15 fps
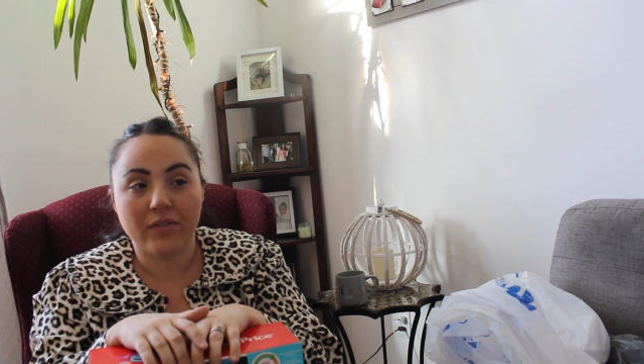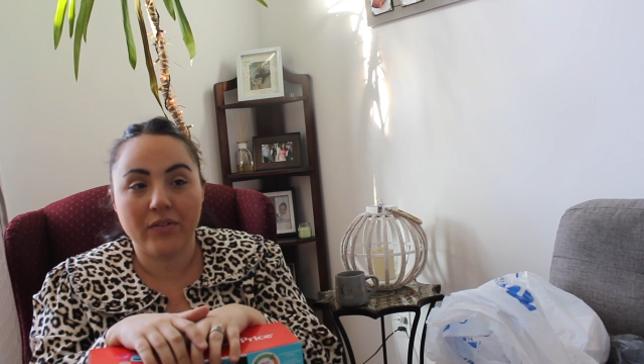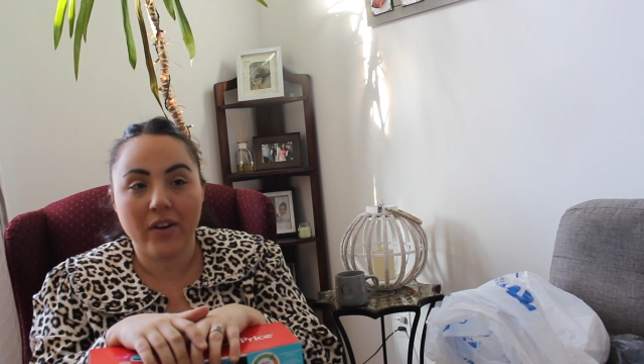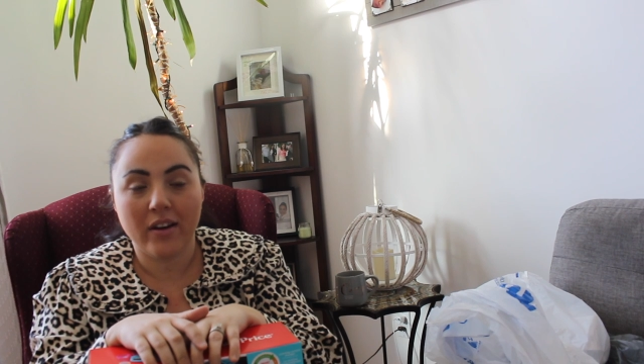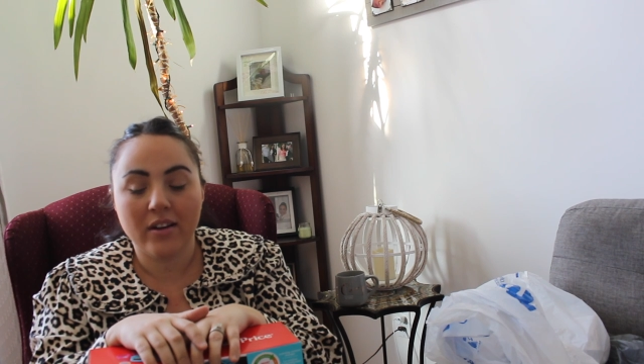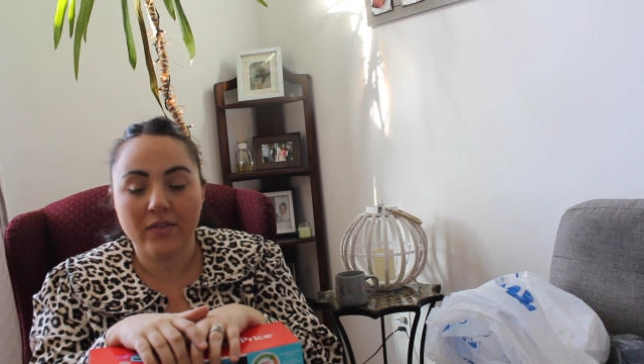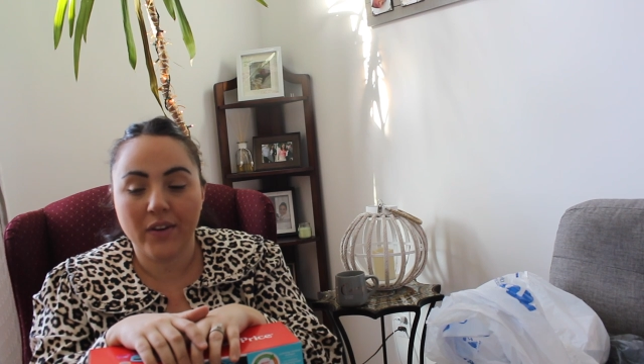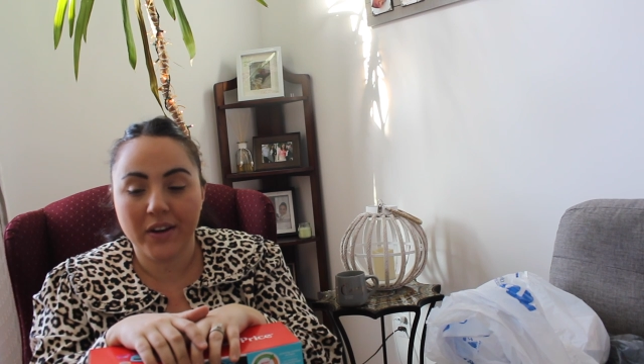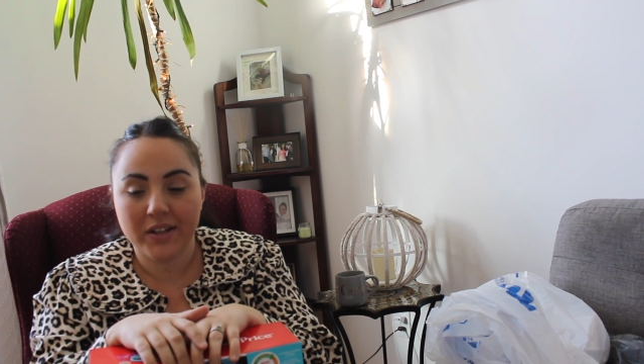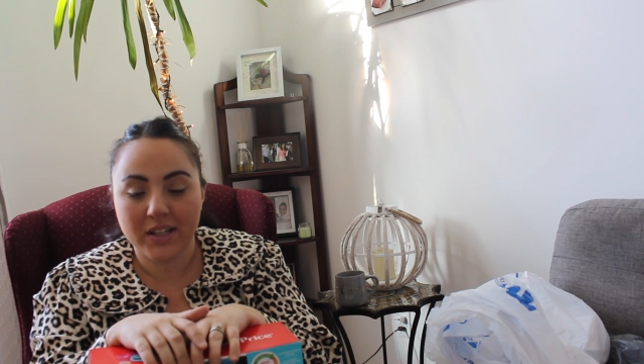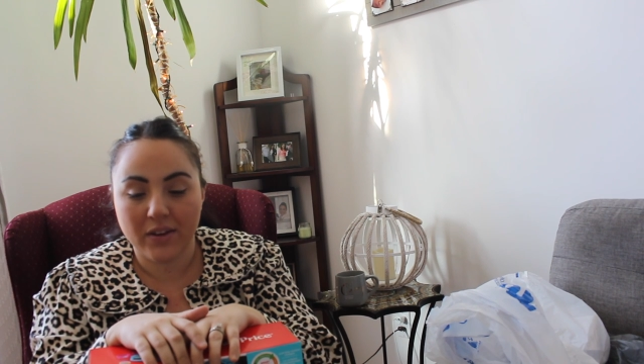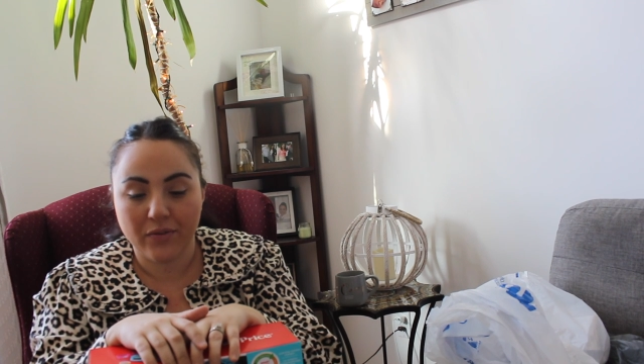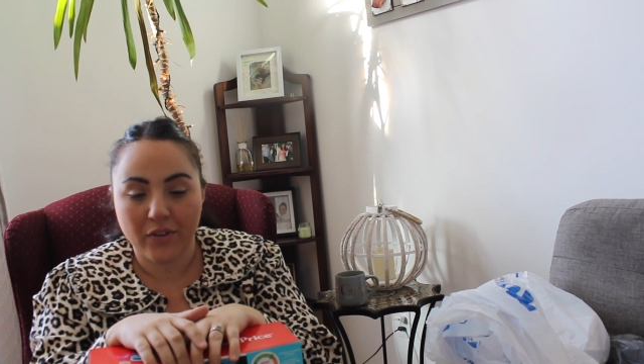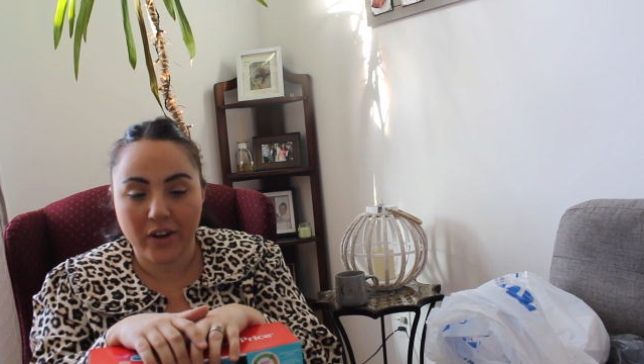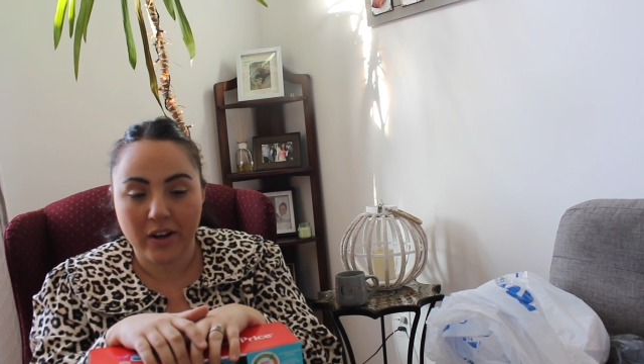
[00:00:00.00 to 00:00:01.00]
very, very
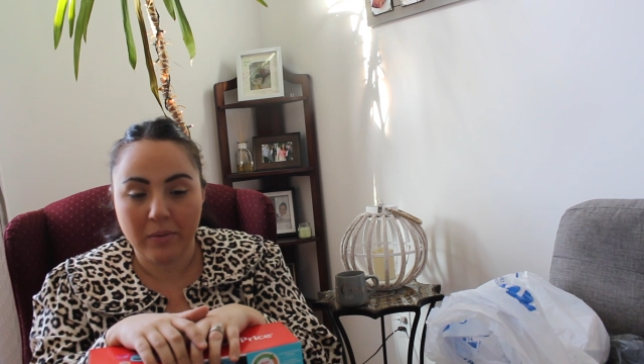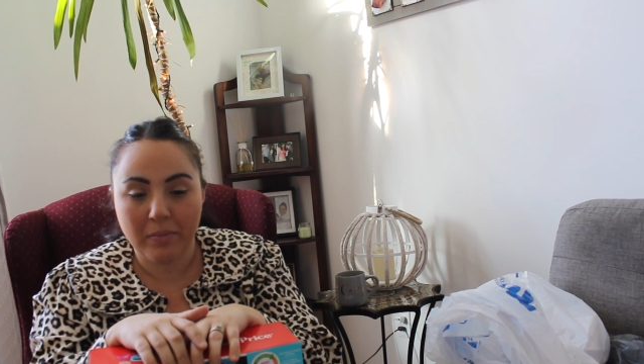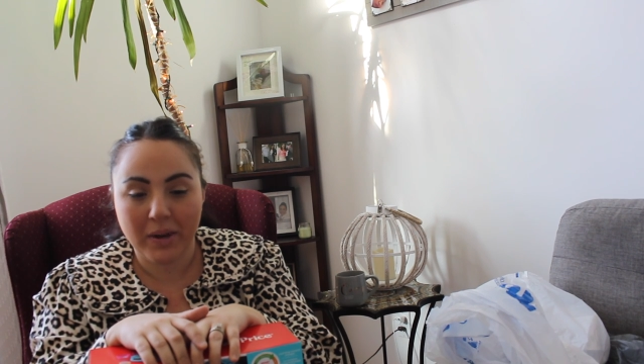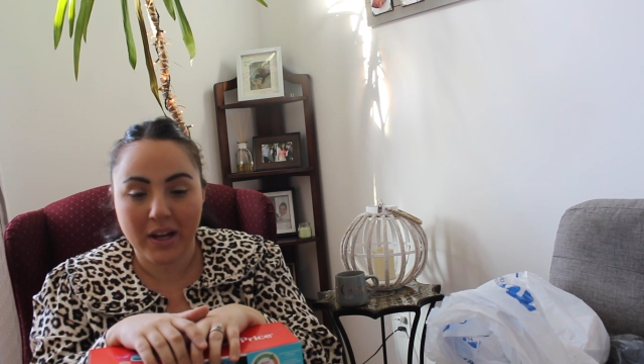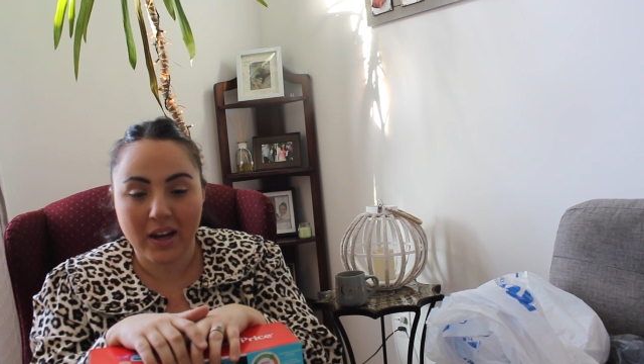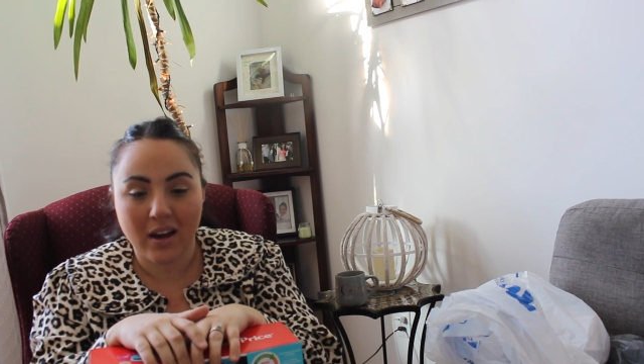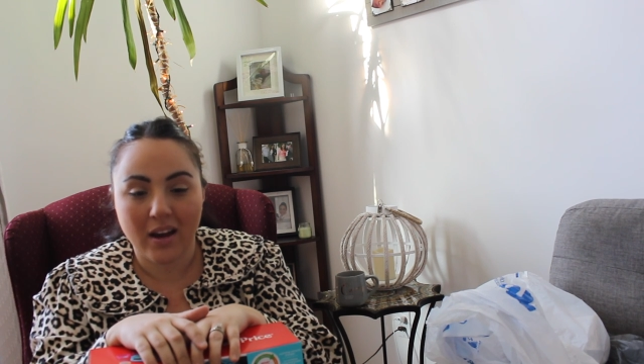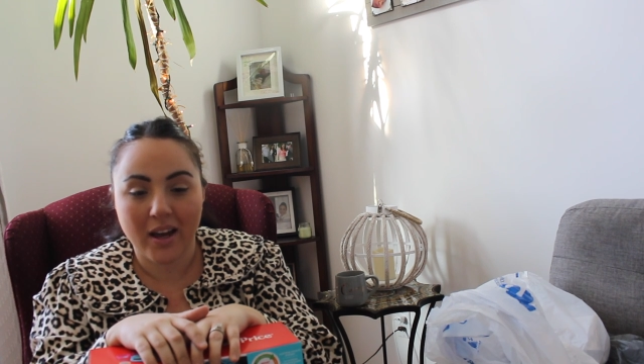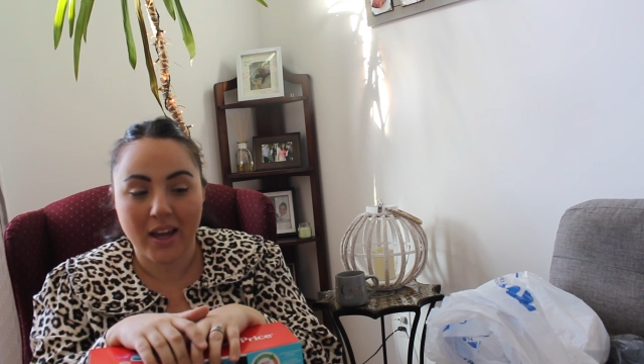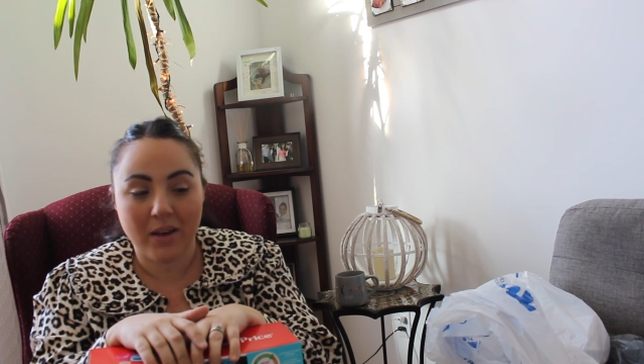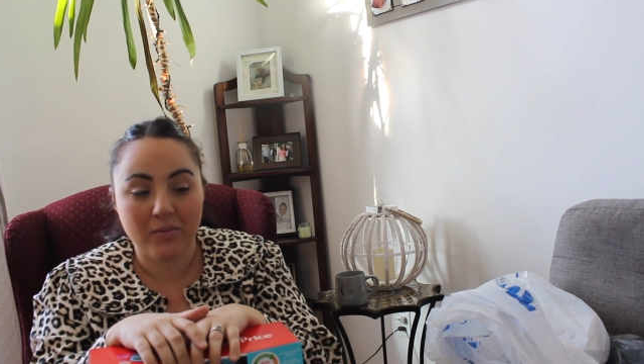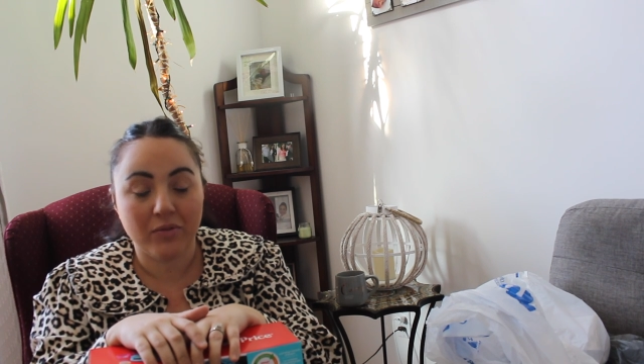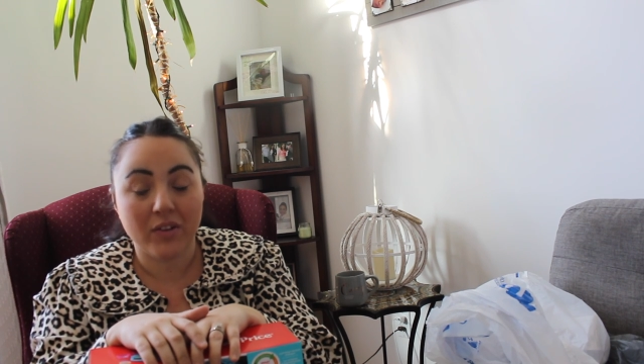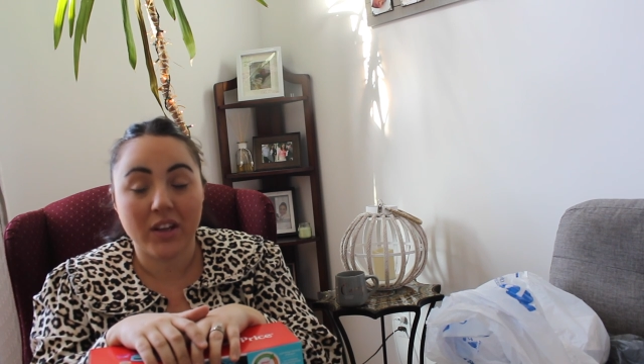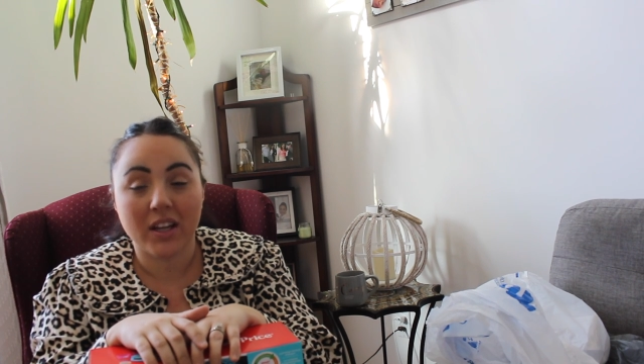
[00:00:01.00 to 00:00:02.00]
different. But I
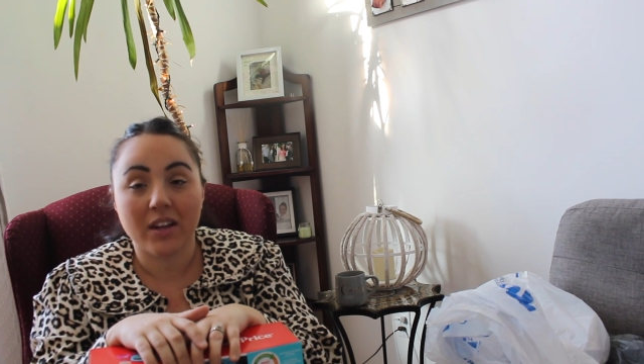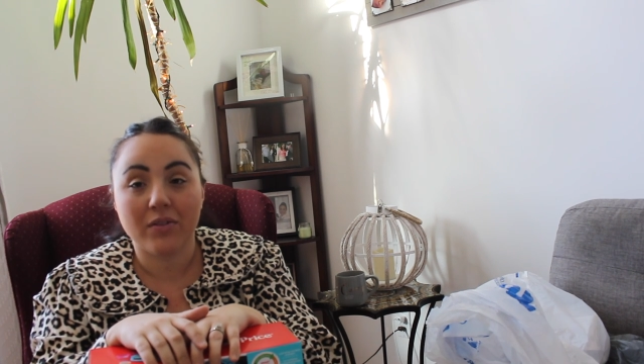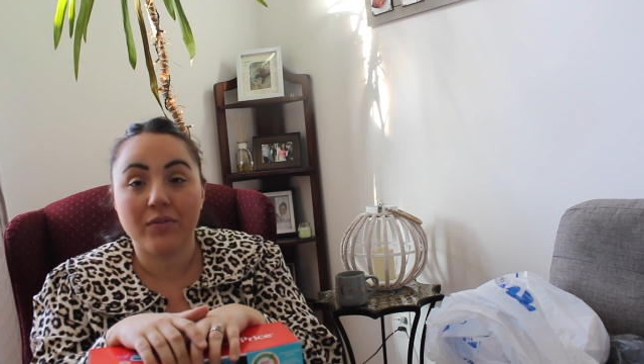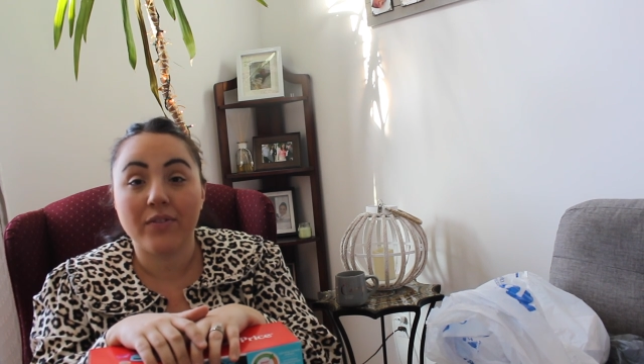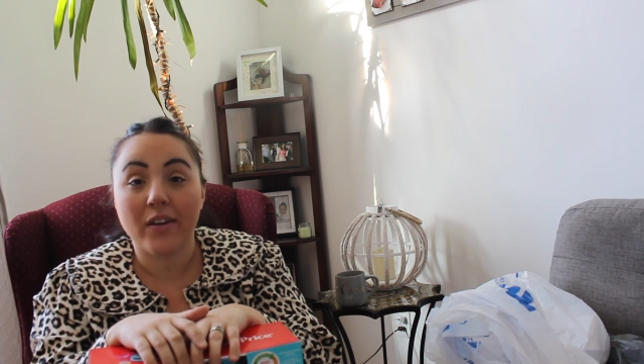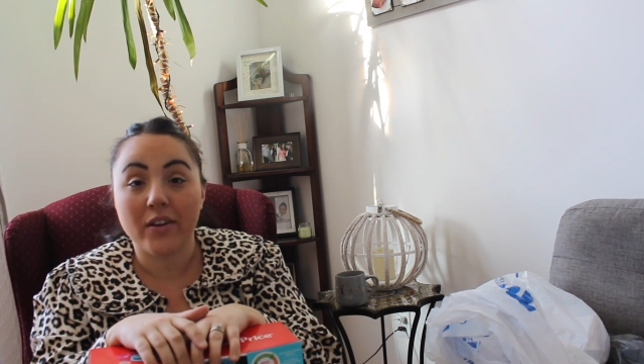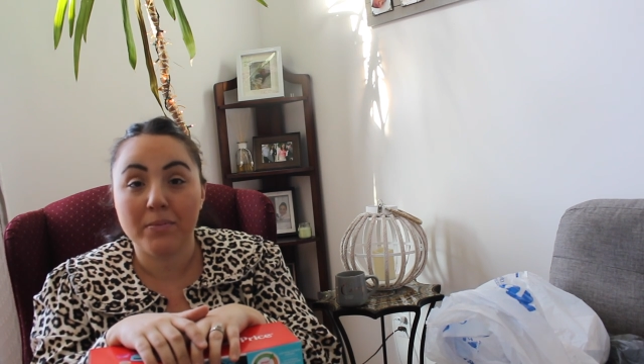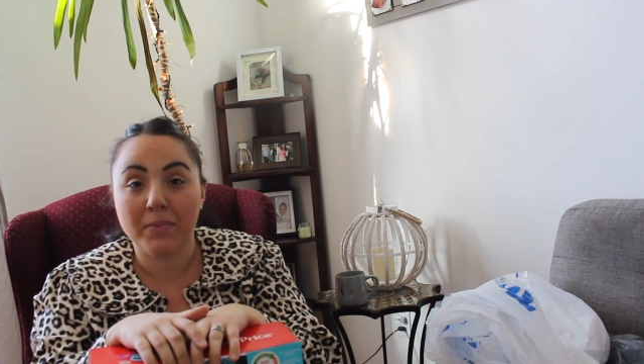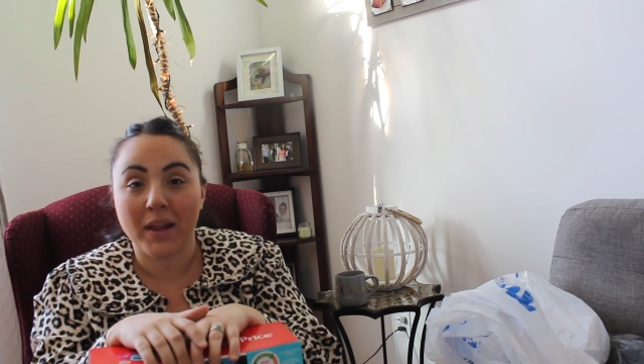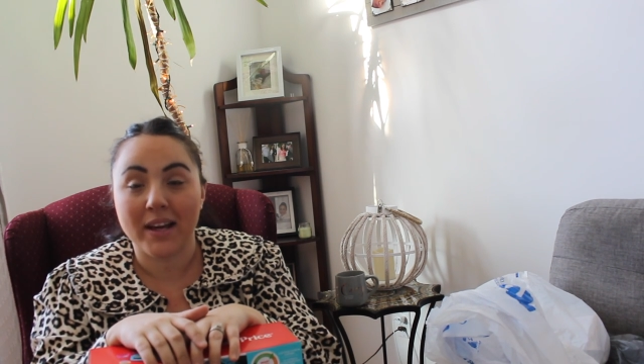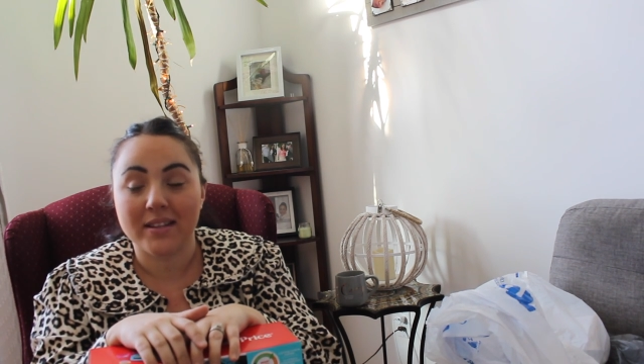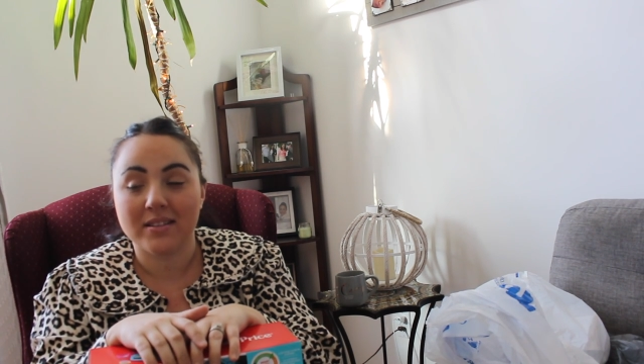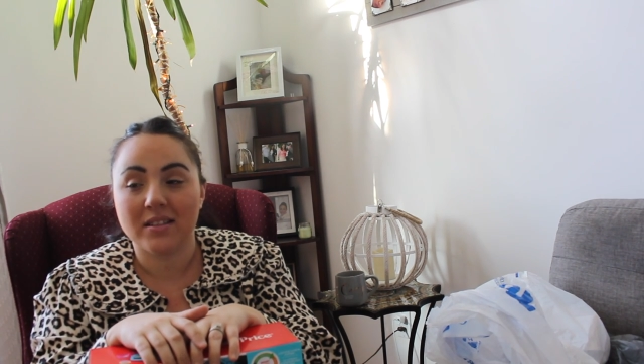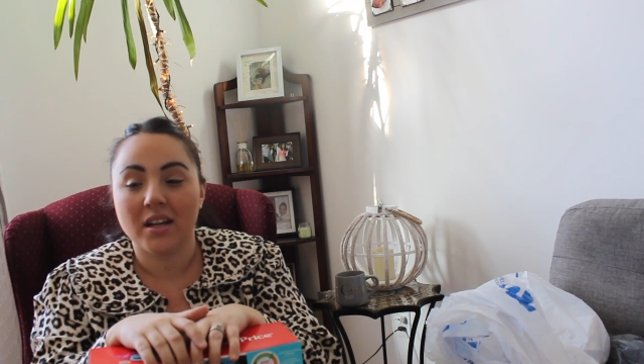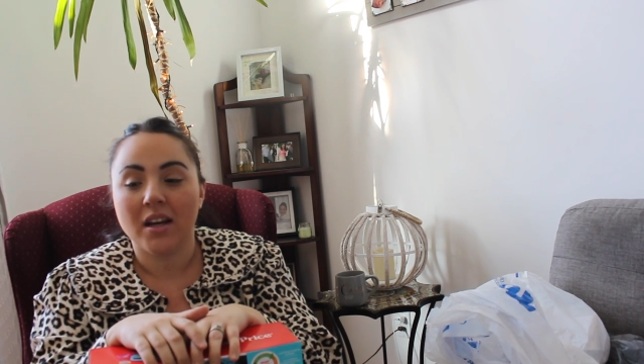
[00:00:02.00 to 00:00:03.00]
am feeling very
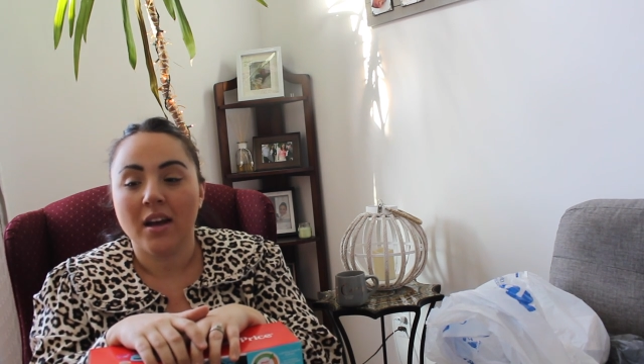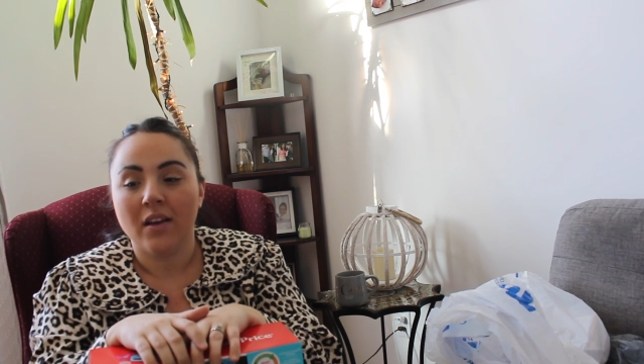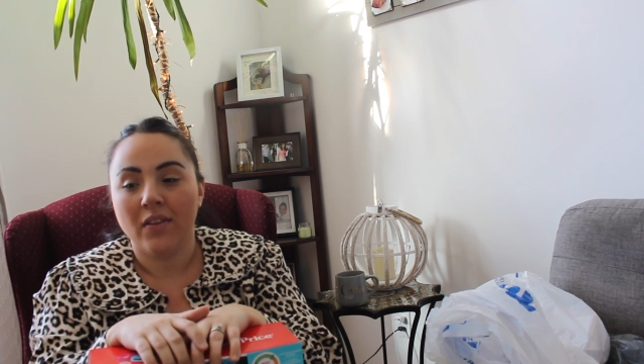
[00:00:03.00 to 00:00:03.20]
blessed